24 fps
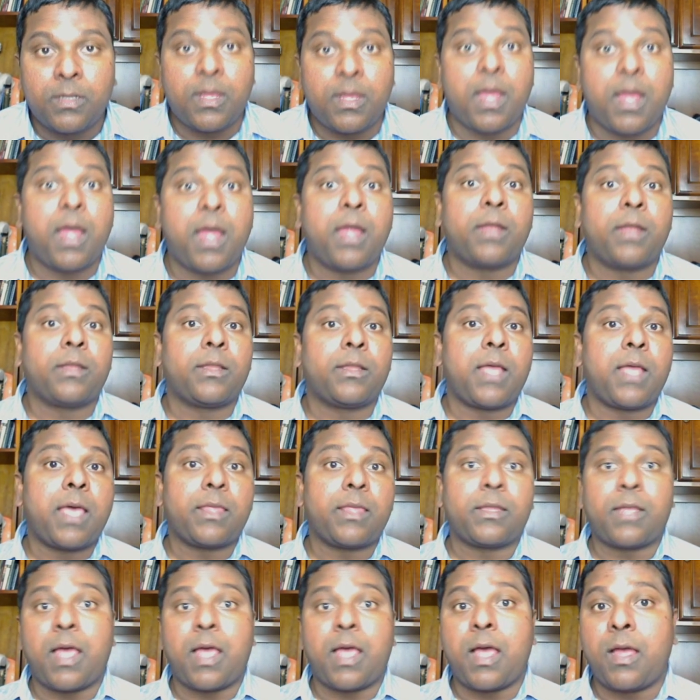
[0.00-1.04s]
And
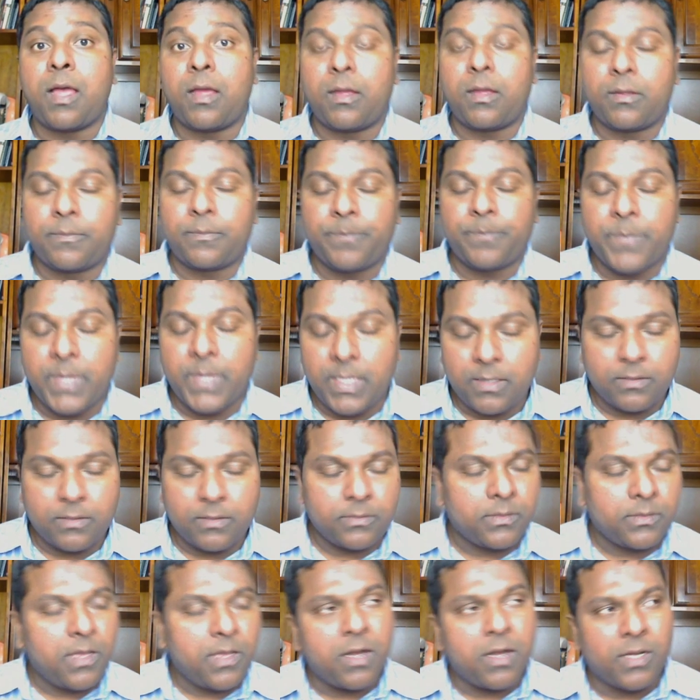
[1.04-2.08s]
other uh,
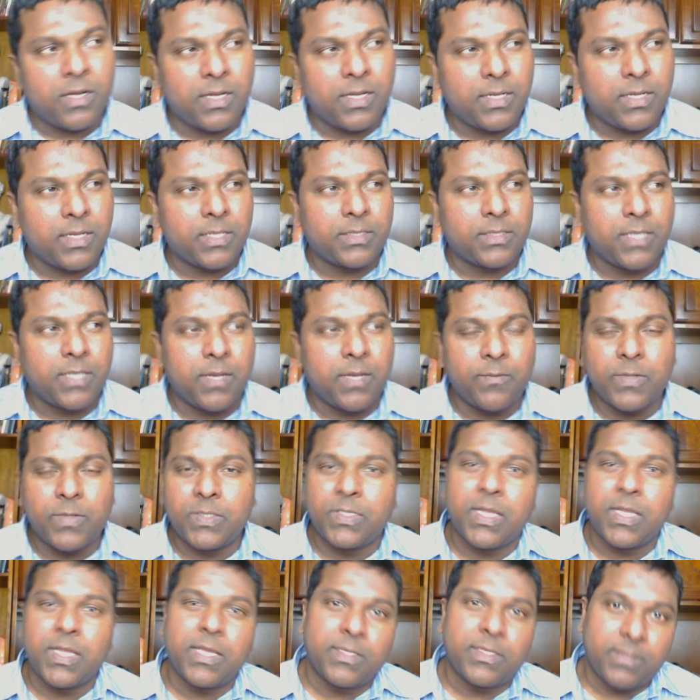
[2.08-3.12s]
contraindication I would
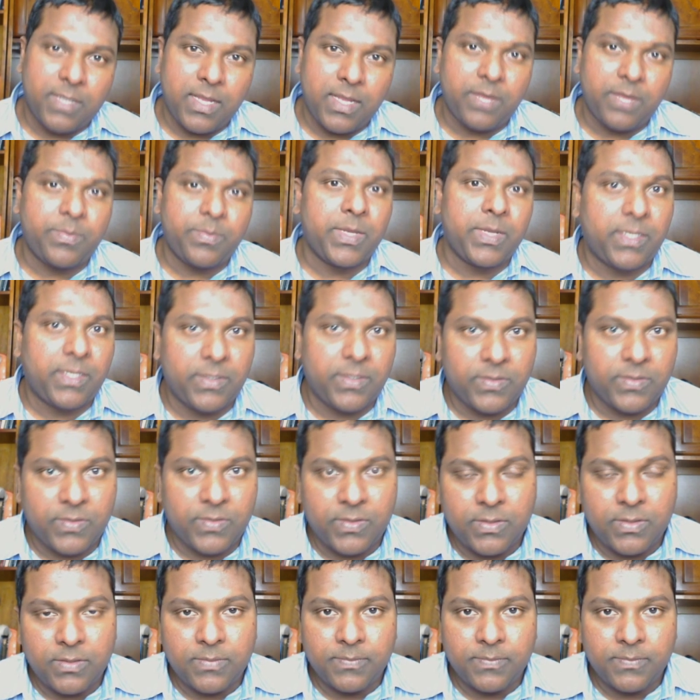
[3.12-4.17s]
say is
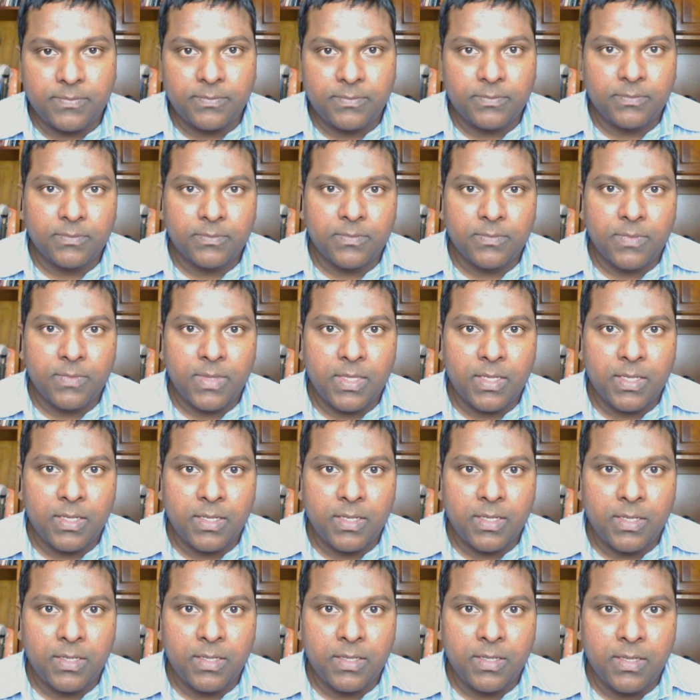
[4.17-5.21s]
diabetes.
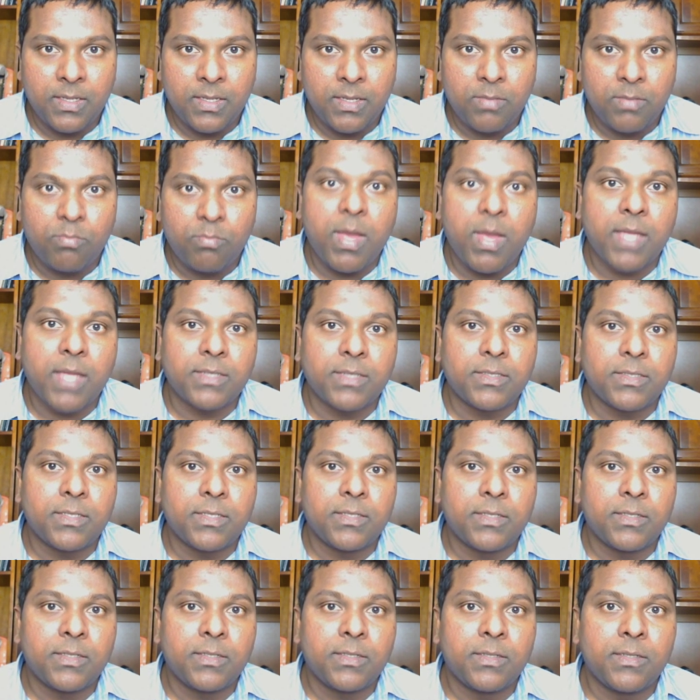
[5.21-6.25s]

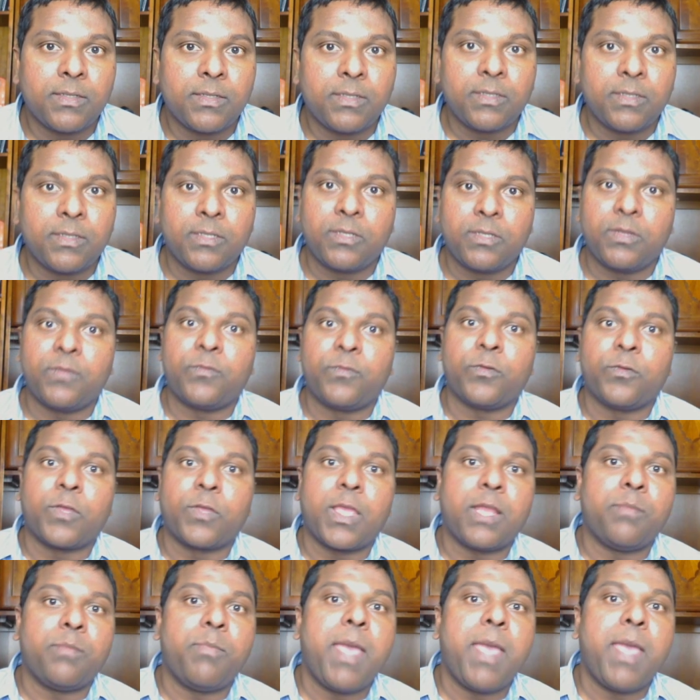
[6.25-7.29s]
But if you
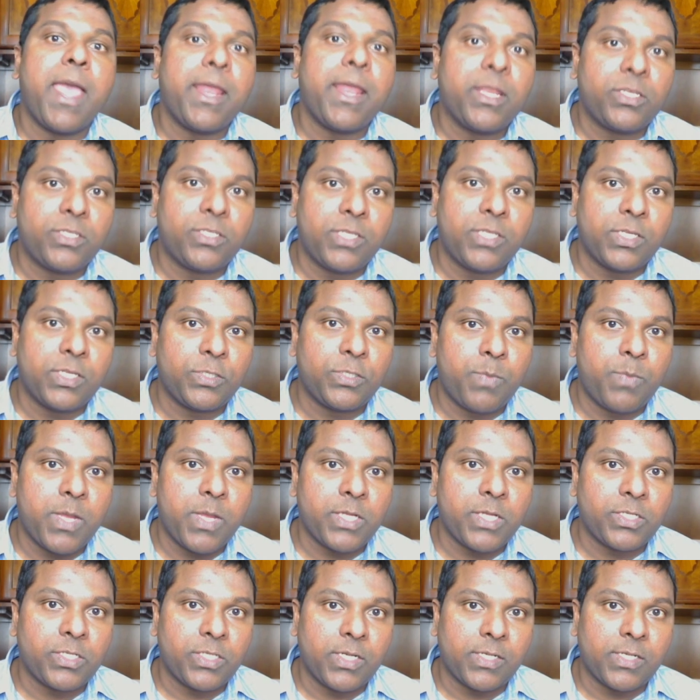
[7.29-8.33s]
can manage these
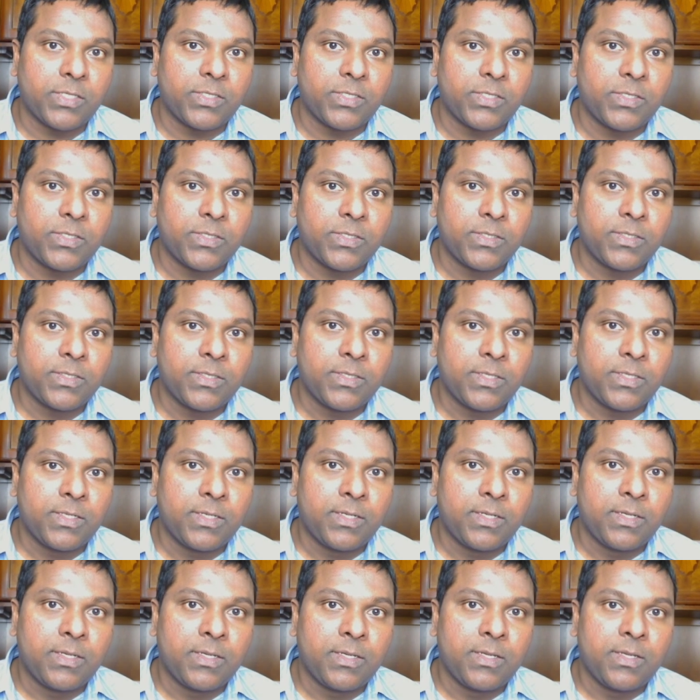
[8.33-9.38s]
patients,
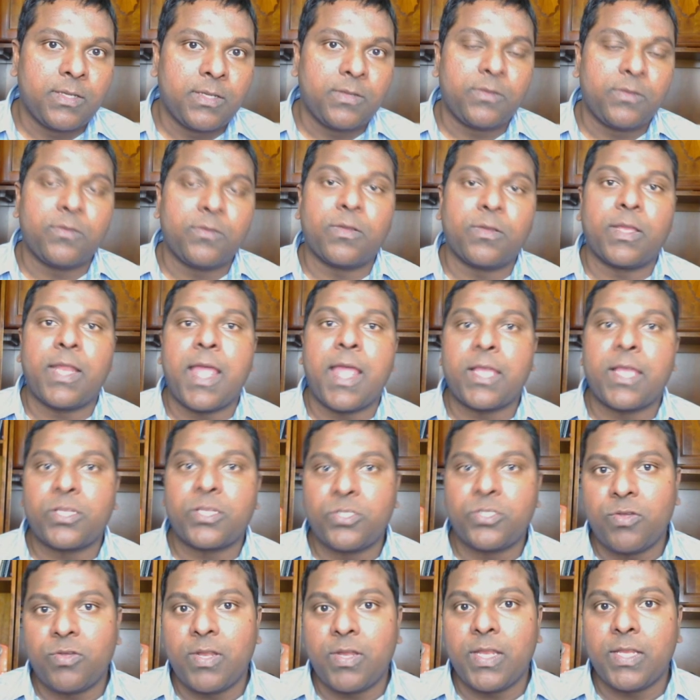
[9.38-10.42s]
you can
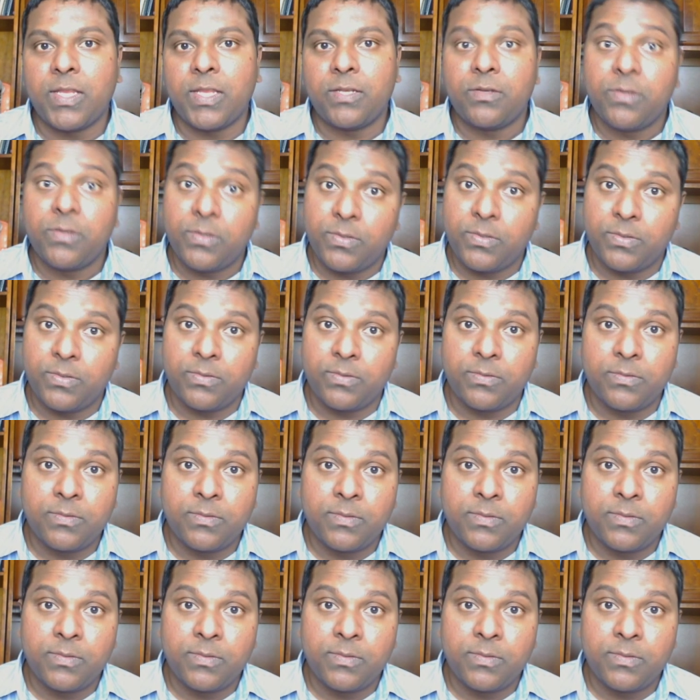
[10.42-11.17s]
actually do